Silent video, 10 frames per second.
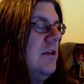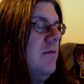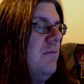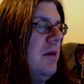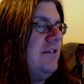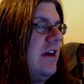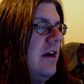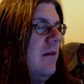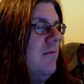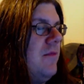But
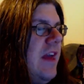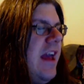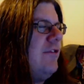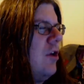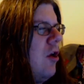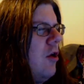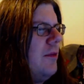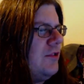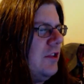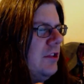they have almost
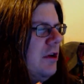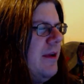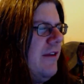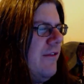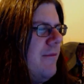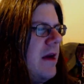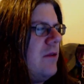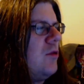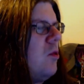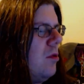a little bit of a
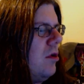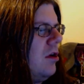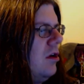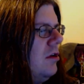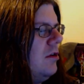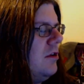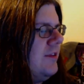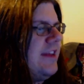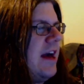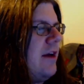metalcore
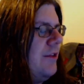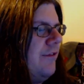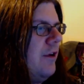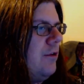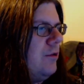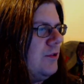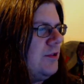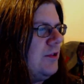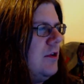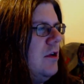sound of the vocals,
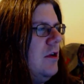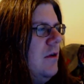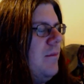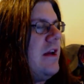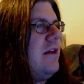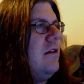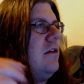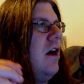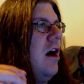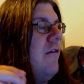but
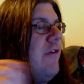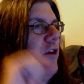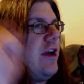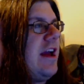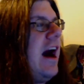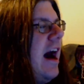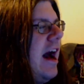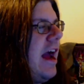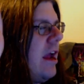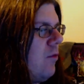very
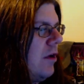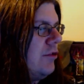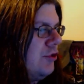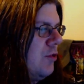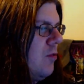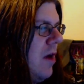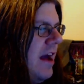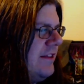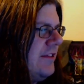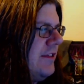high register
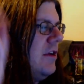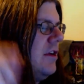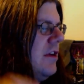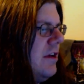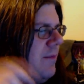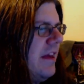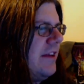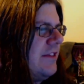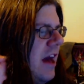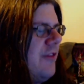wise, because
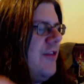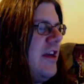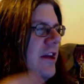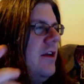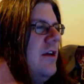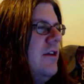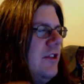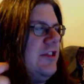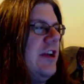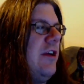I think the
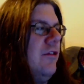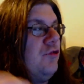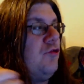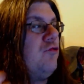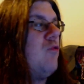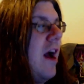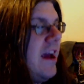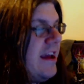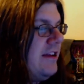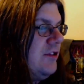singer is
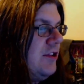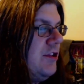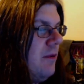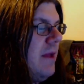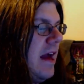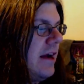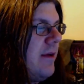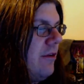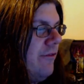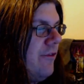trying to do a black metal
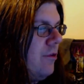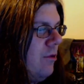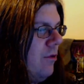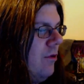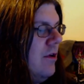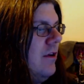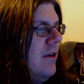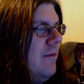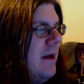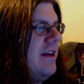vocal,
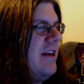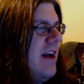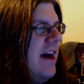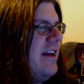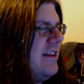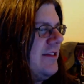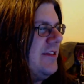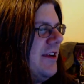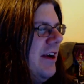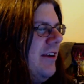but not
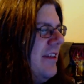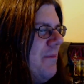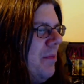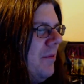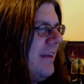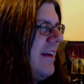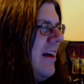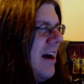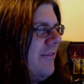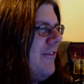necessarily pulling it
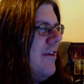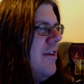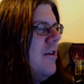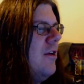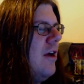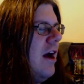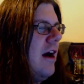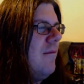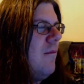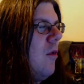off,
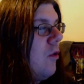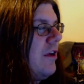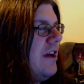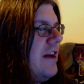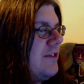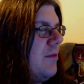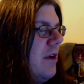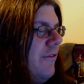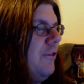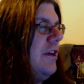or he doesn't want to
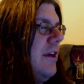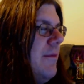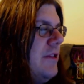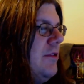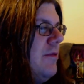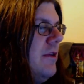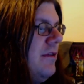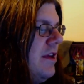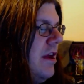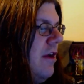fully commit to it,
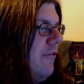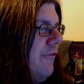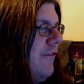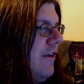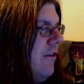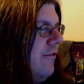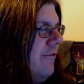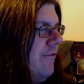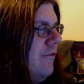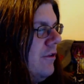for fear of,
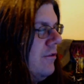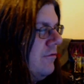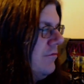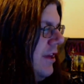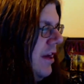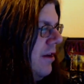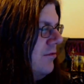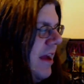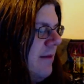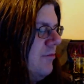
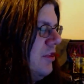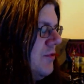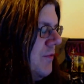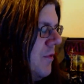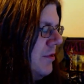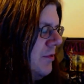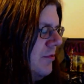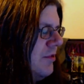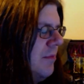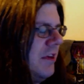damaging his voice or something.